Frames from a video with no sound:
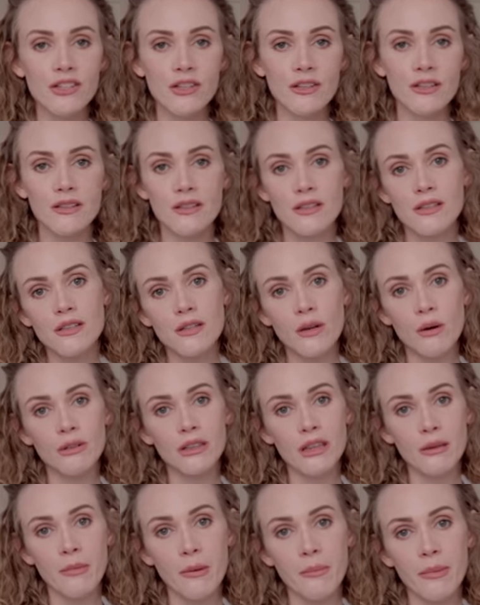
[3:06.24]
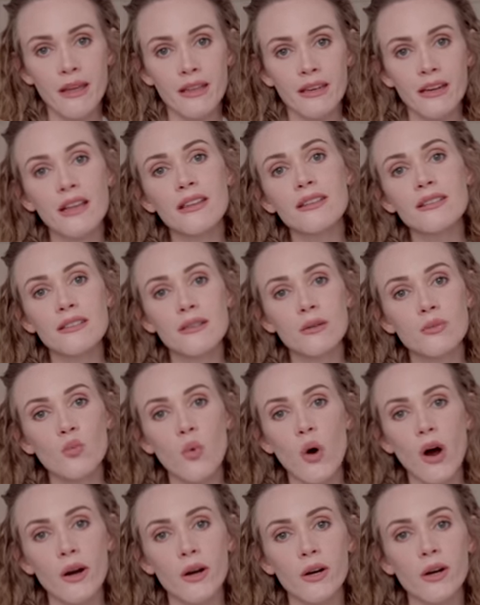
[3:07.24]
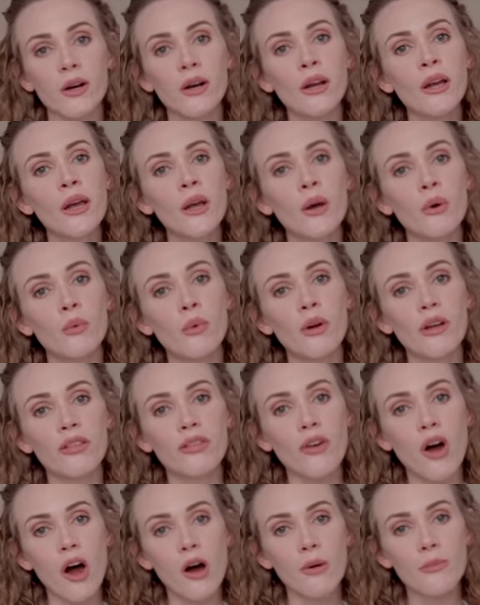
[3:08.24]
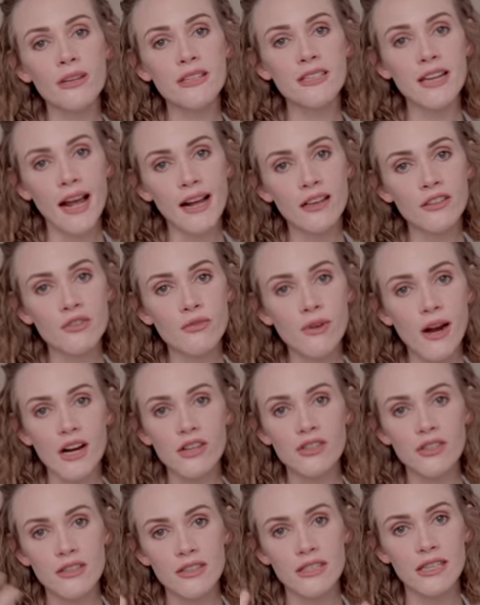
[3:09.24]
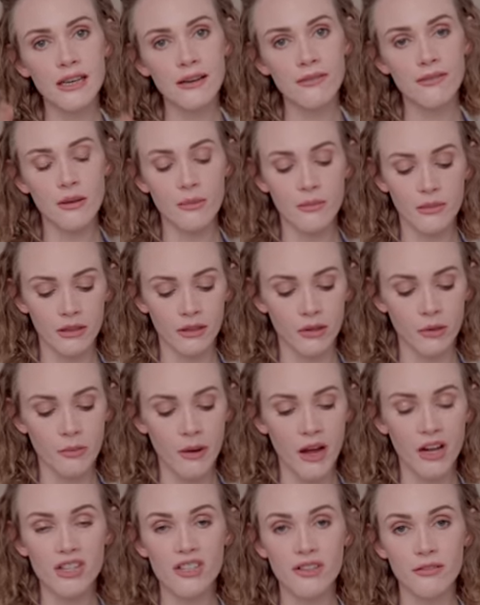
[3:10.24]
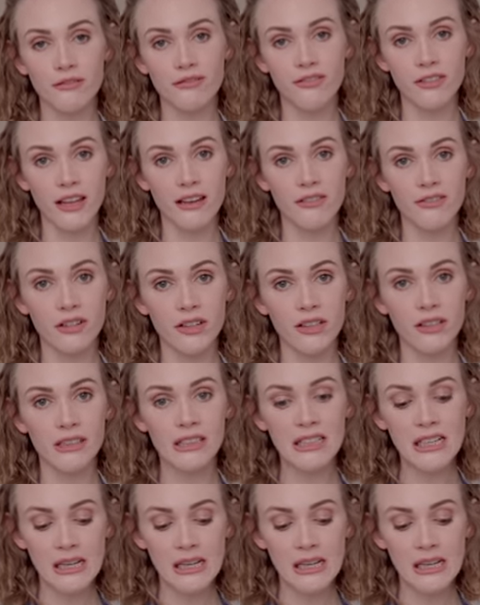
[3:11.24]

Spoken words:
just soaked them a bit in some water with almond extract just to give them a little punch of flavor.